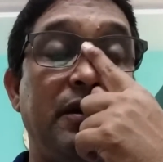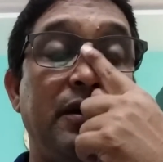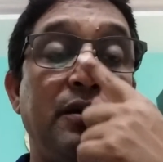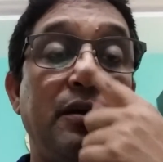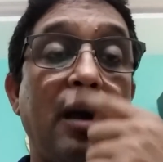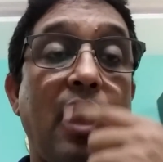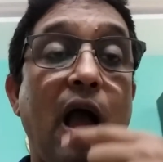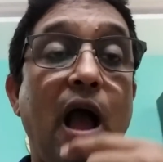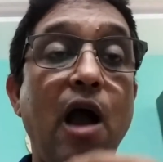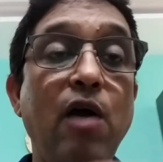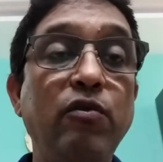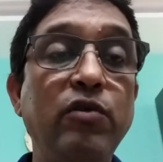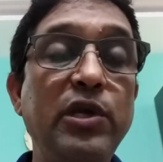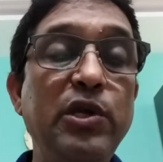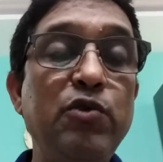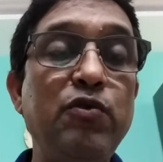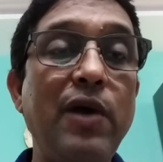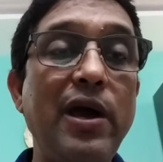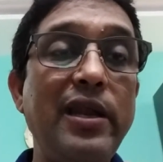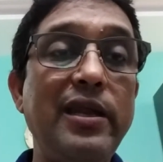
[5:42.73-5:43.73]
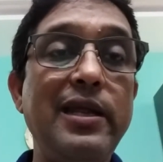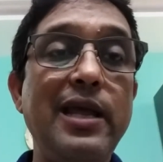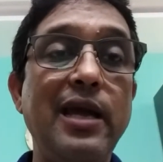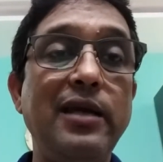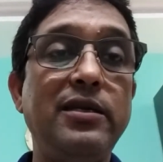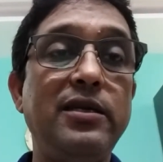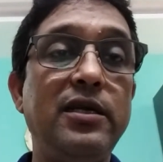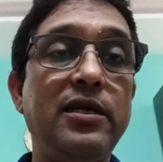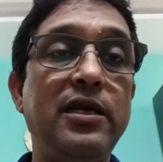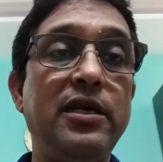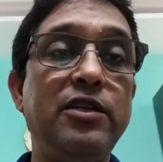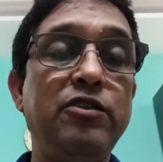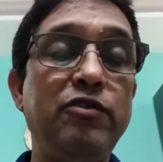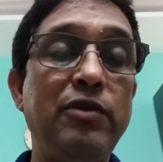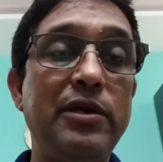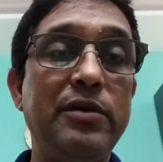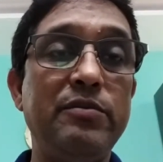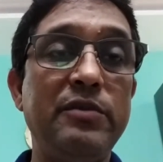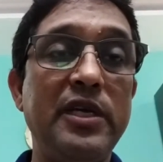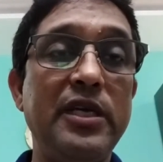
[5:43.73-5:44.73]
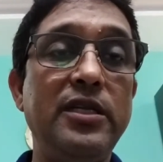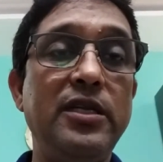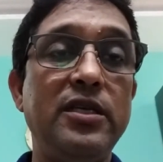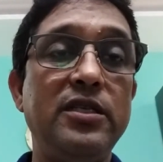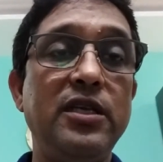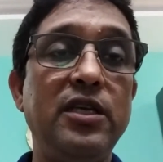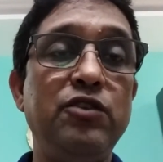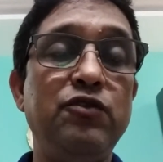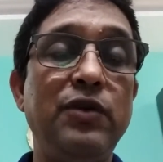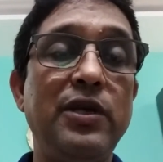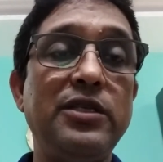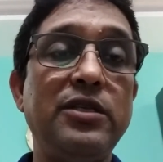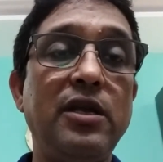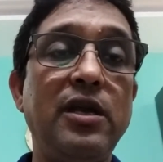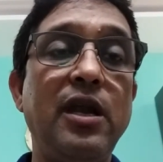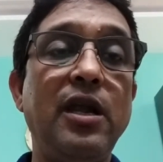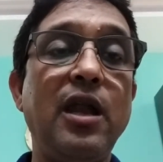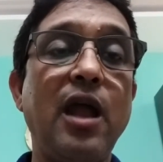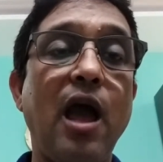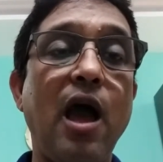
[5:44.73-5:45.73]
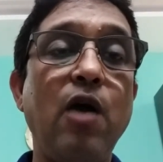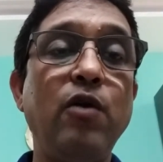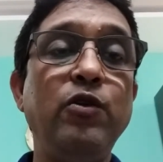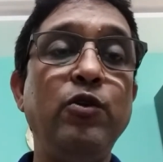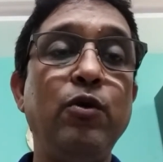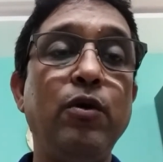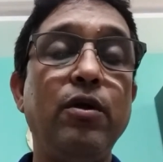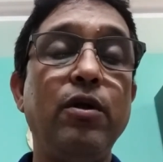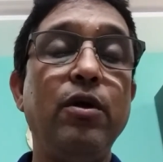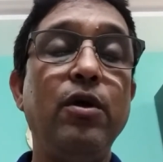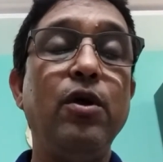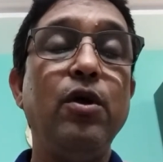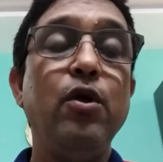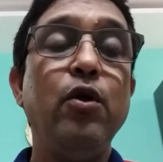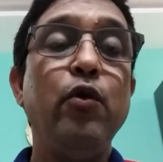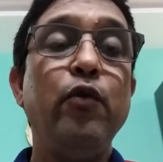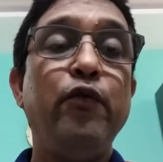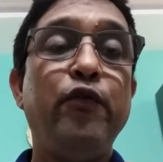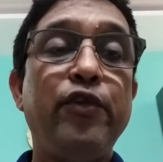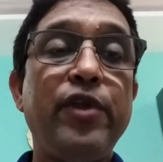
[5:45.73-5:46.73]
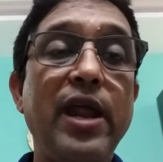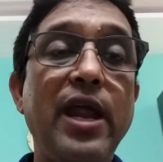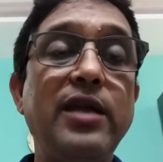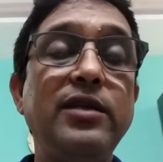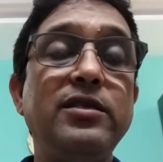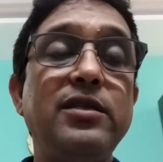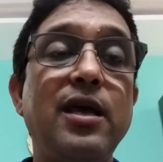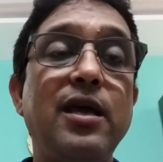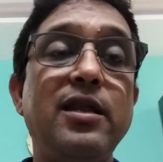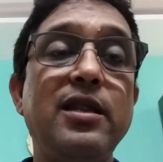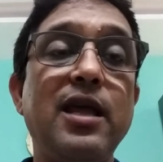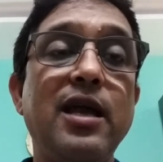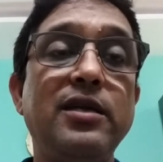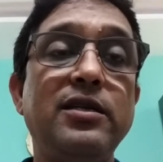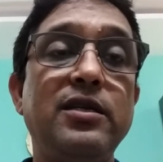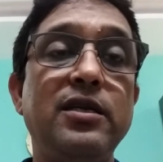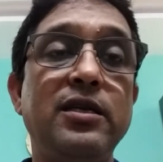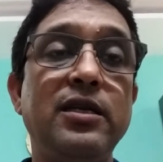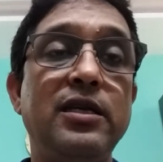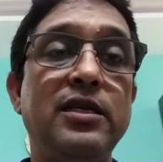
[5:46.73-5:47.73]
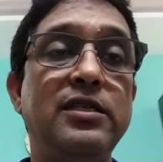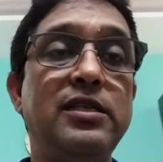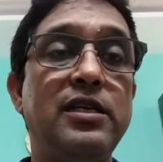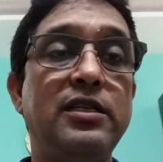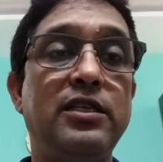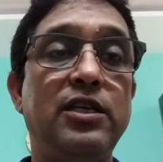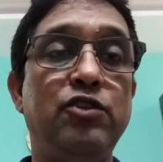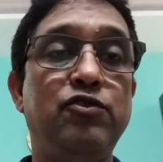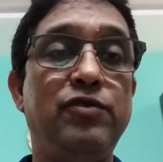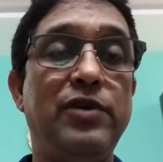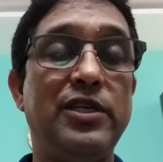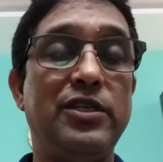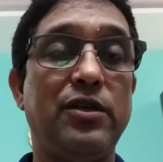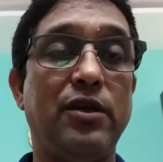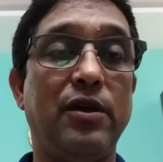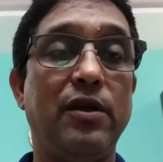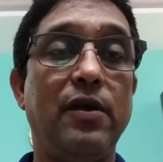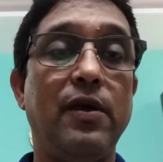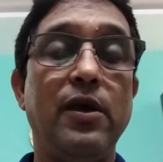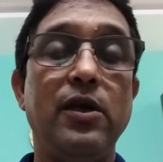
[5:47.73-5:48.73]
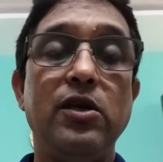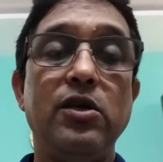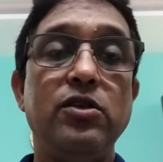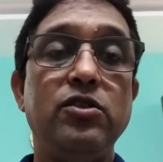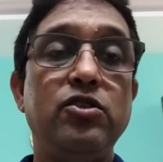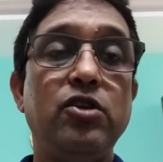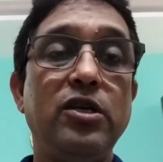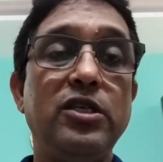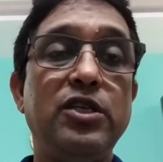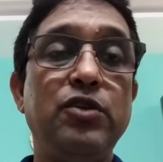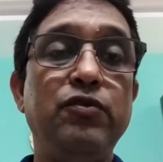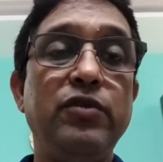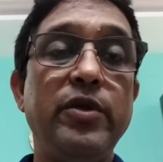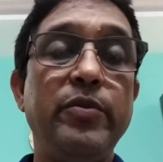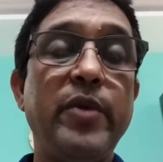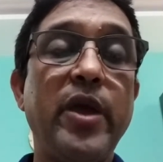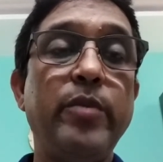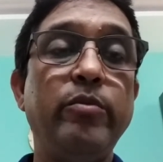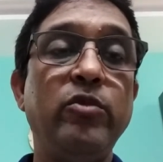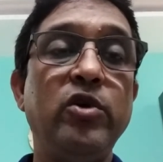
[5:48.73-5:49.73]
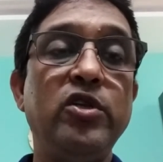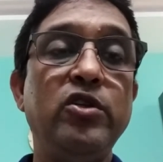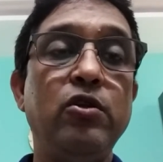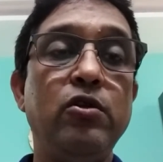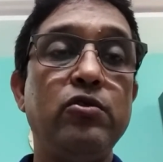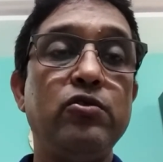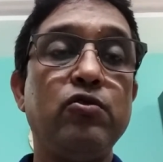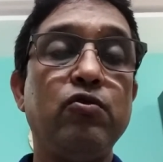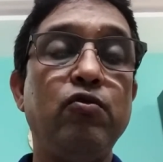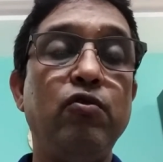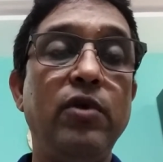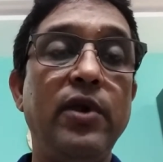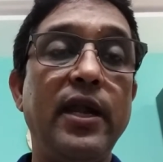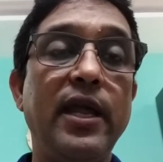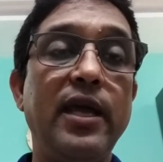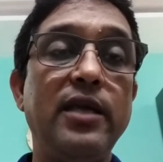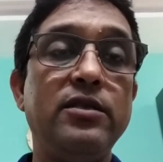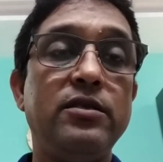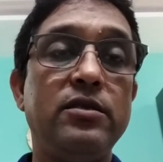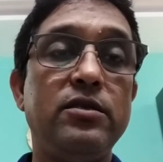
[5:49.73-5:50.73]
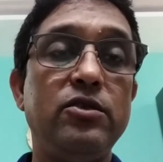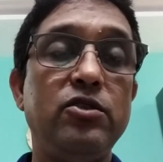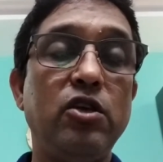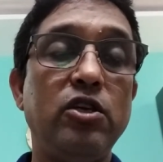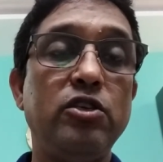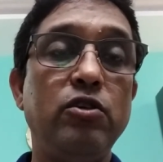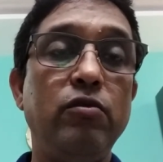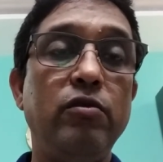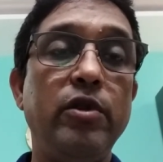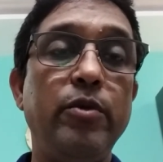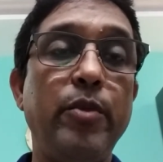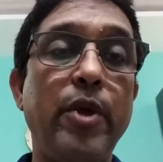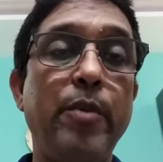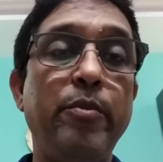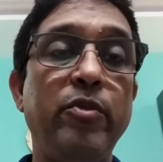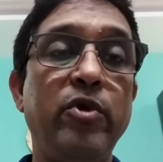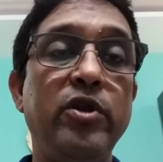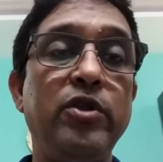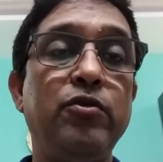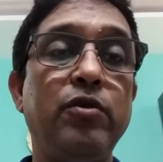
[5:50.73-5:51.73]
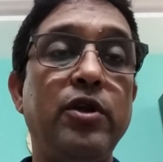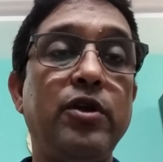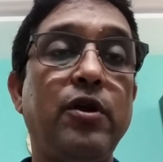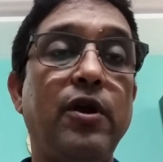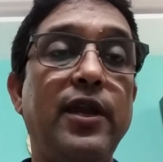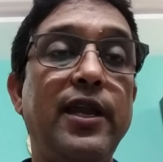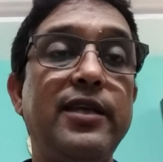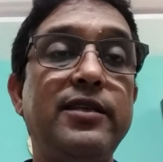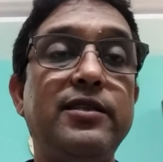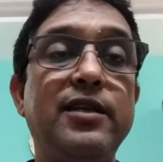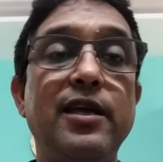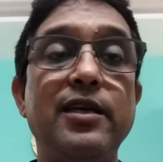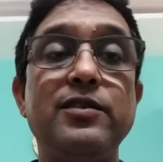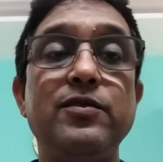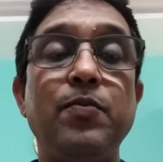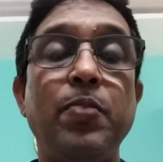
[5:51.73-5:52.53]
how you are reacting in a situation and how your friends are reacting in a situation. Just to remember your school days, just to remember your college days.